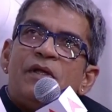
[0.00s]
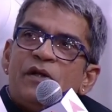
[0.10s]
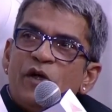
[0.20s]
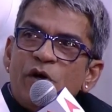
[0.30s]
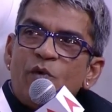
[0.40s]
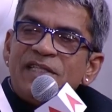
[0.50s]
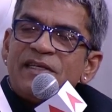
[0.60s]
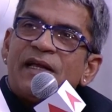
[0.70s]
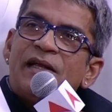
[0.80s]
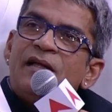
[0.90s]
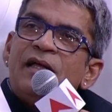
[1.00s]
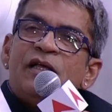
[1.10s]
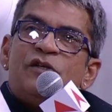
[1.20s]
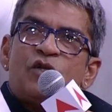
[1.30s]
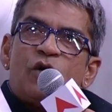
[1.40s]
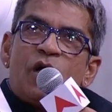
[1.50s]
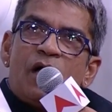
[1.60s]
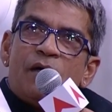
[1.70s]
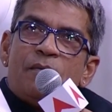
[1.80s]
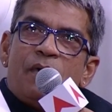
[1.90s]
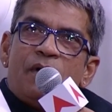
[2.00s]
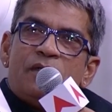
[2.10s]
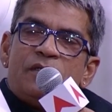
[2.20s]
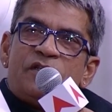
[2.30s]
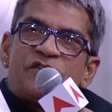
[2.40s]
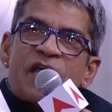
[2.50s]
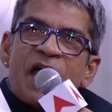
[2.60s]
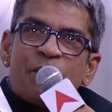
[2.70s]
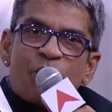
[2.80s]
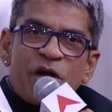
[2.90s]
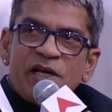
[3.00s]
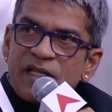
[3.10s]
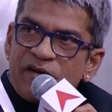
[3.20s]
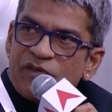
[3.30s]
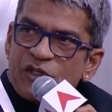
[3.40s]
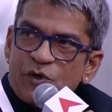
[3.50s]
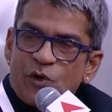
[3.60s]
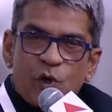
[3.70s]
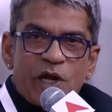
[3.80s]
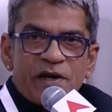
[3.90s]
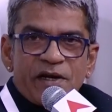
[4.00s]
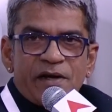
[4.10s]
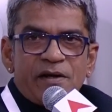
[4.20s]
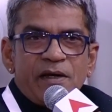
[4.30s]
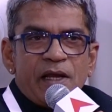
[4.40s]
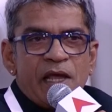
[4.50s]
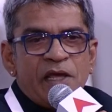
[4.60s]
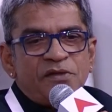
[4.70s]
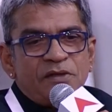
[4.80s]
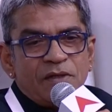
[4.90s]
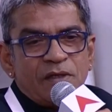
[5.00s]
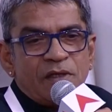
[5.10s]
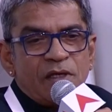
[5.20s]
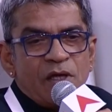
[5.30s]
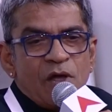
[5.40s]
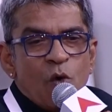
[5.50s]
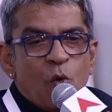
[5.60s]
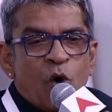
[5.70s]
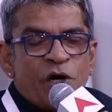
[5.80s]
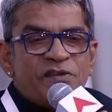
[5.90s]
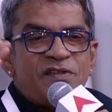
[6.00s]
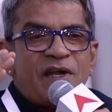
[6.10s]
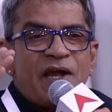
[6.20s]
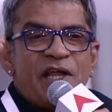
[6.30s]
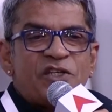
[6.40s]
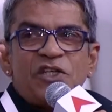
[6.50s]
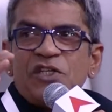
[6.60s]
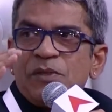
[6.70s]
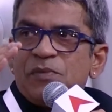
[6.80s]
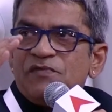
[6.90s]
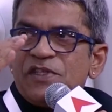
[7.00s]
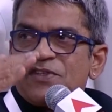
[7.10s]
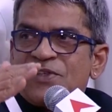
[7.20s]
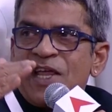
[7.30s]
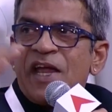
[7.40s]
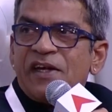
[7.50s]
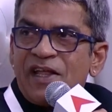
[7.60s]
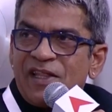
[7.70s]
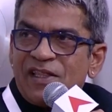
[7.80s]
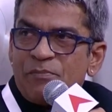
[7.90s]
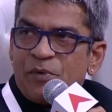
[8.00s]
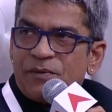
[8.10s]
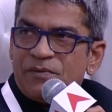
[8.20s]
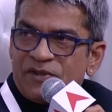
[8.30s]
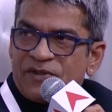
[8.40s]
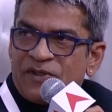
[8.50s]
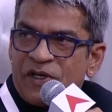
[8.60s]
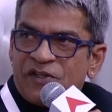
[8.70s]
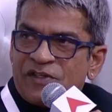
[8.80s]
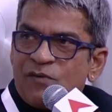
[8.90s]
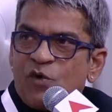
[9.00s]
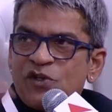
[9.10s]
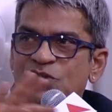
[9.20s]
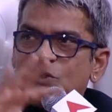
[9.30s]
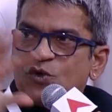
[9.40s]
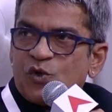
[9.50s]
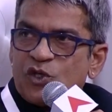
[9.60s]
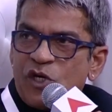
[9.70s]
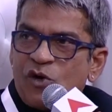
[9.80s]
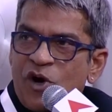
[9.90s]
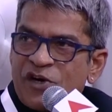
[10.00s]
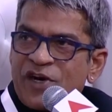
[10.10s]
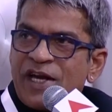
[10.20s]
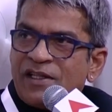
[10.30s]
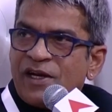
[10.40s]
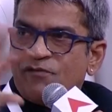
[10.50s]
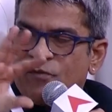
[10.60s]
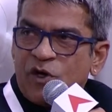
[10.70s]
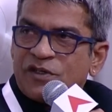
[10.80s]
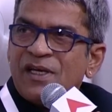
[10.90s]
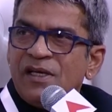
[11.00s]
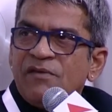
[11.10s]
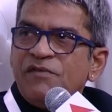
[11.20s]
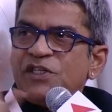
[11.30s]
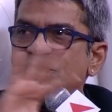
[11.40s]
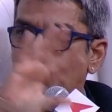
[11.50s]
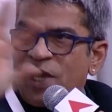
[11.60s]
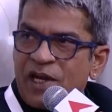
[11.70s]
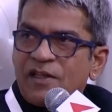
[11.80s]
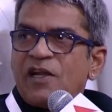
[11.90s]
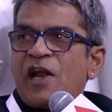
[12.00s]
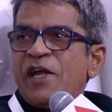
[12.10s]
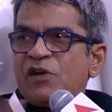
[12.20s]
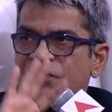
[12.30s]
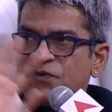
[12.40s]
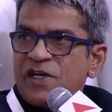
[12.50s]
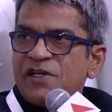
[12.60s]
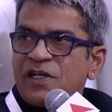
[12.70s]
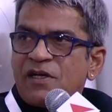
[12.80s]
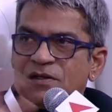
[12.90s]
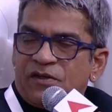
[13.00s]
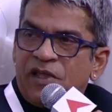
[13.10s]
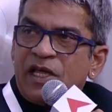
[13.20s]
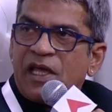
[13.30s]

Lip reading: No, 1 second. So the standpoint that we should look at it is, what is the relationship of the state and the citizen? What is the social contract that works? Which is where the right of center thinking is.